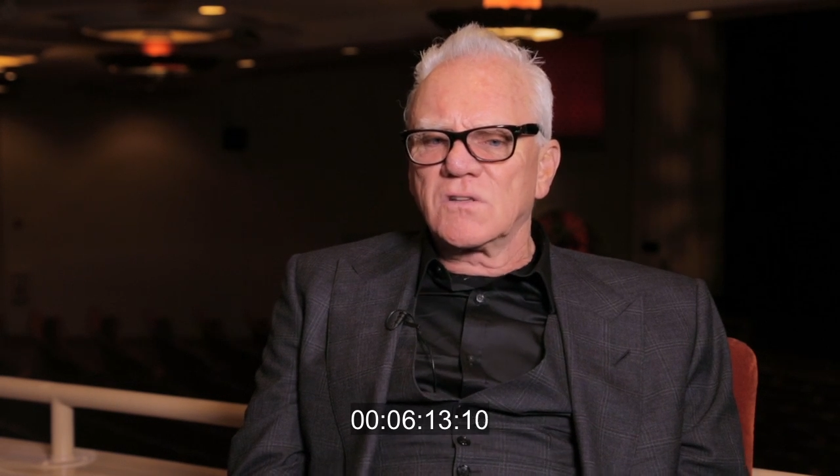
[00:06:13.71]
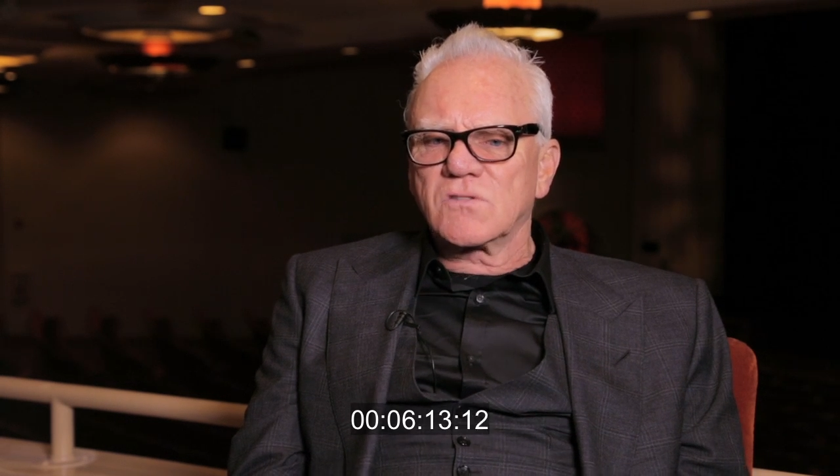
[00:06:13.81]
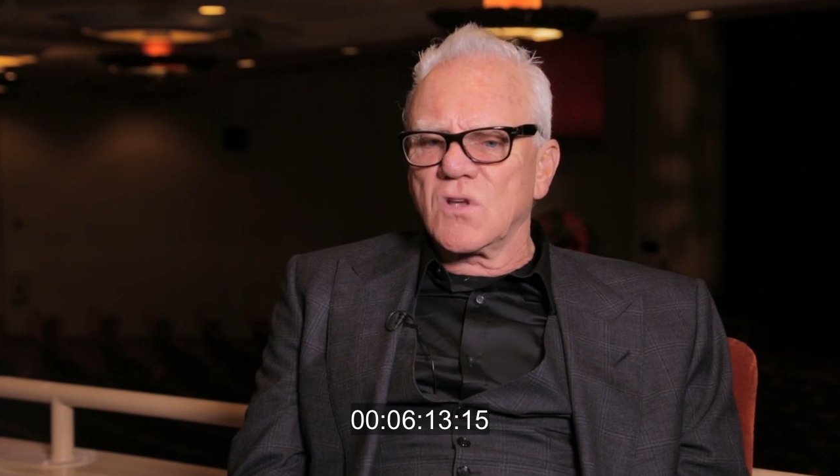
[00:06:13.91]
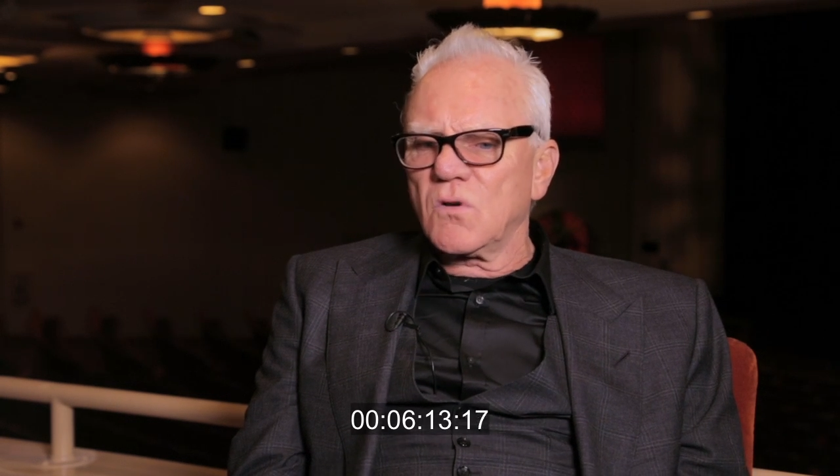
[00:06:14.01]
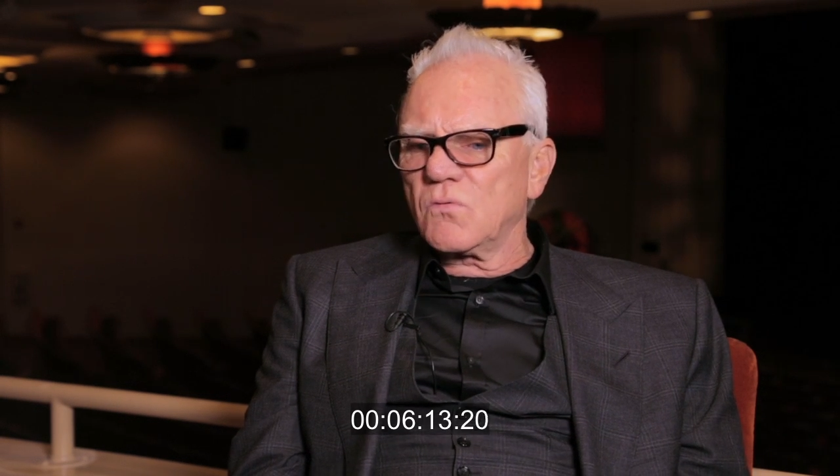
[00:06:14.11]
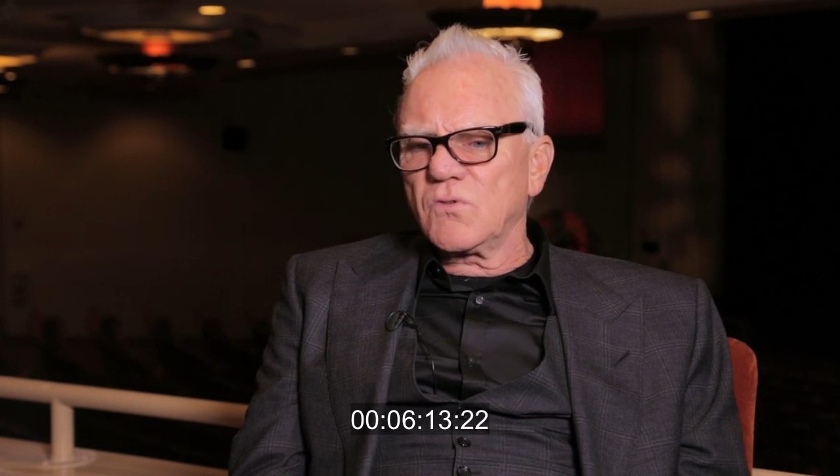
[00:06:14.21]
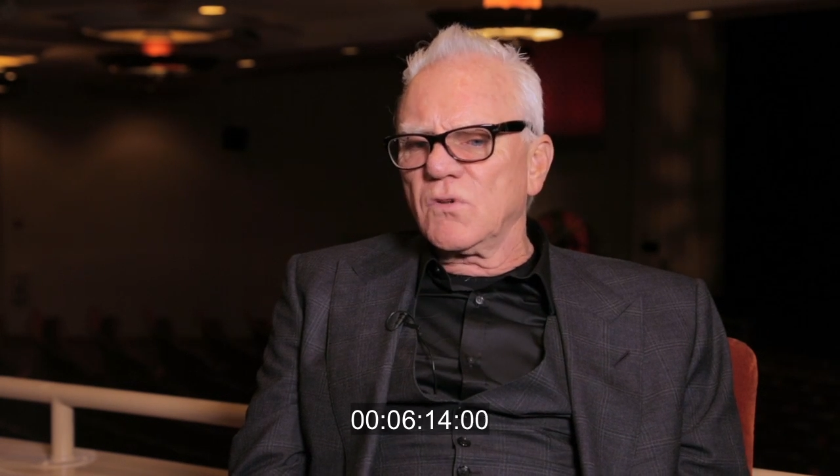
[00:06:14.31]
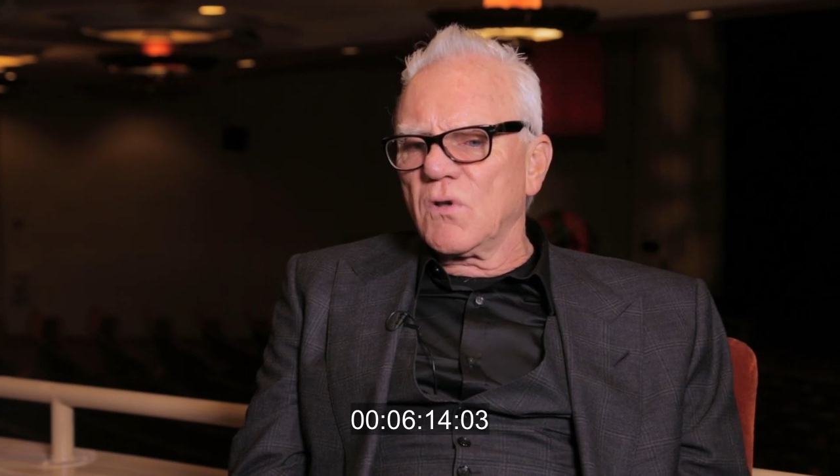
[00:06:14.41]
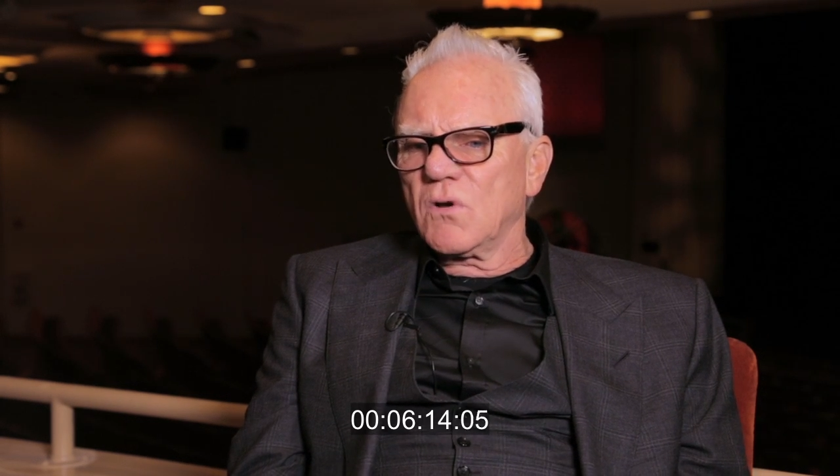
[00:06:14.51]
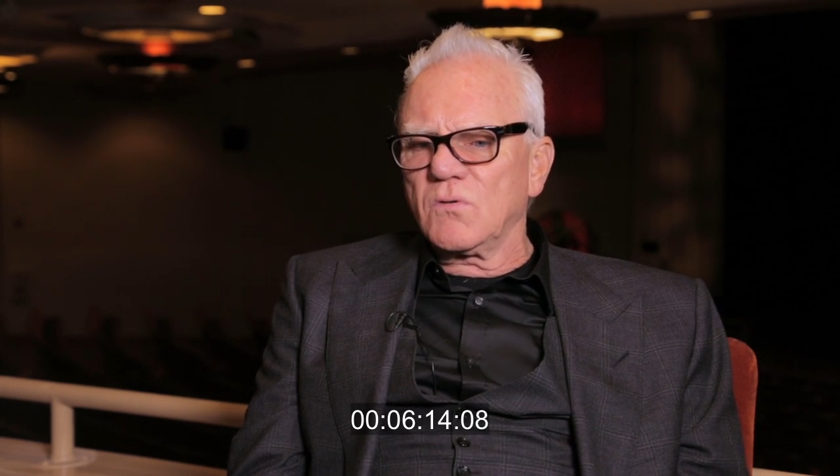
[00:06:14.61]
so,
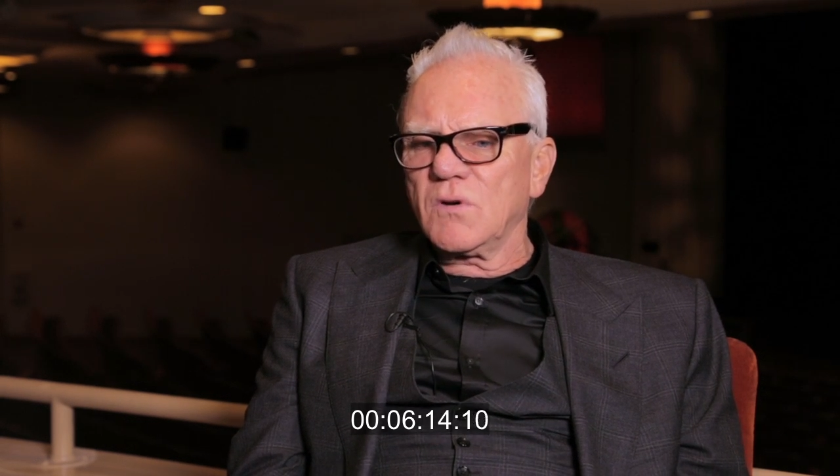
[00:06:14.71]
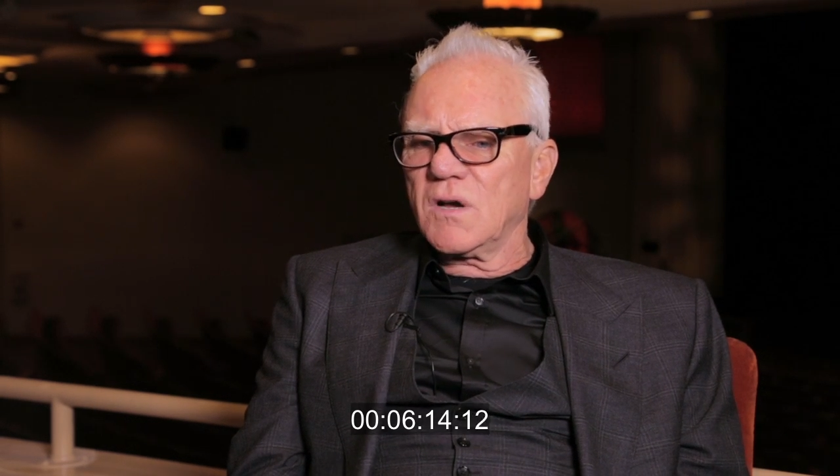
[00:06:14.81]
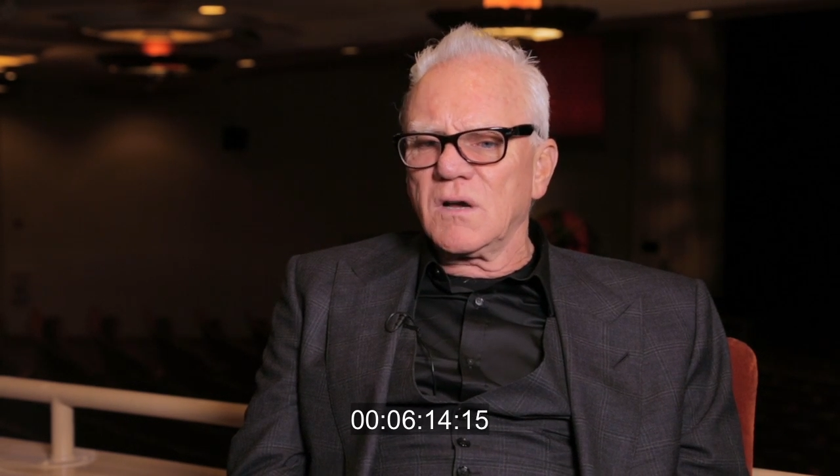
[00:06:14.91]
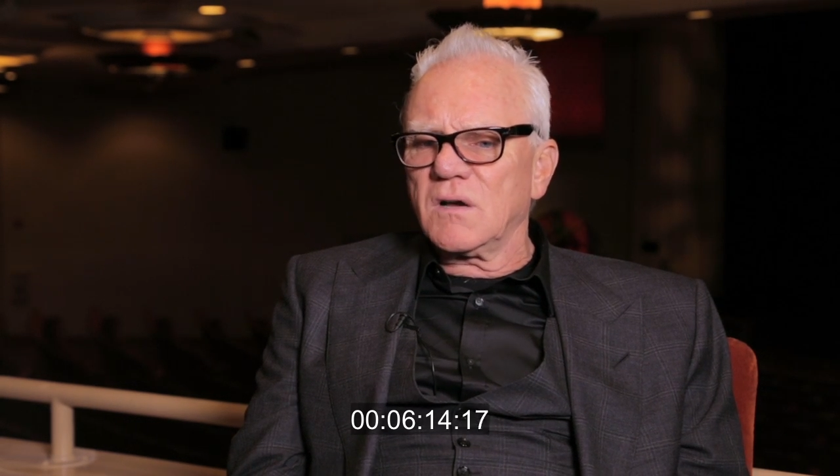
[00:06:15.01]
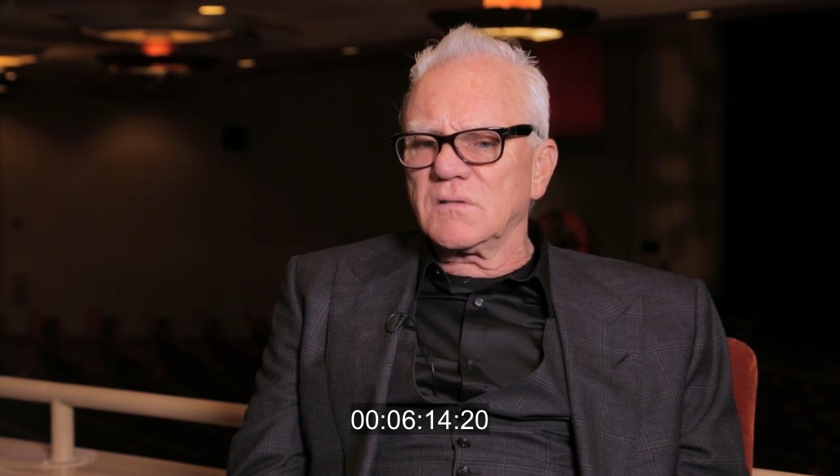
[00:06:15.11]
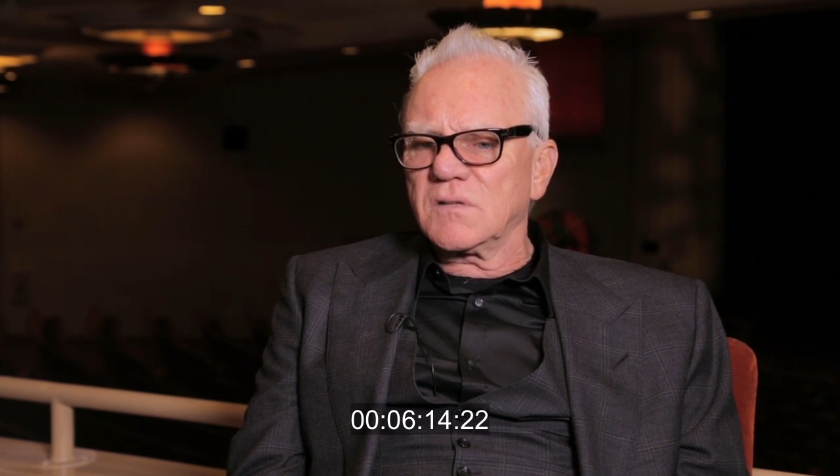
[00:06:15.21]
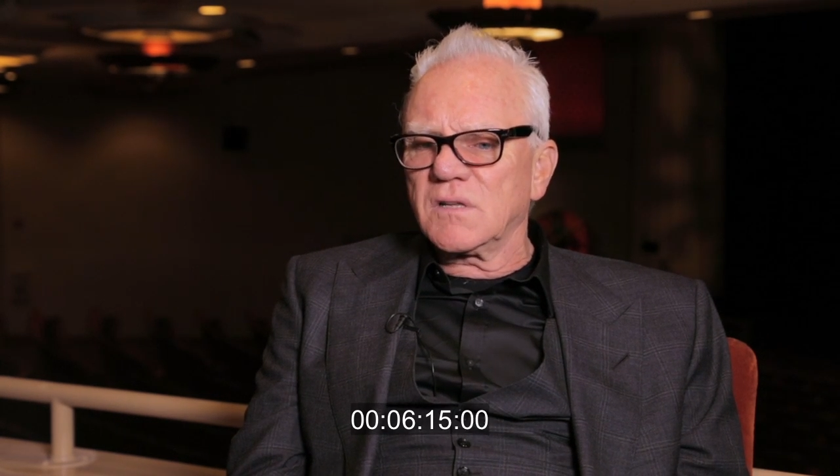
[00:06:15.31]
you know,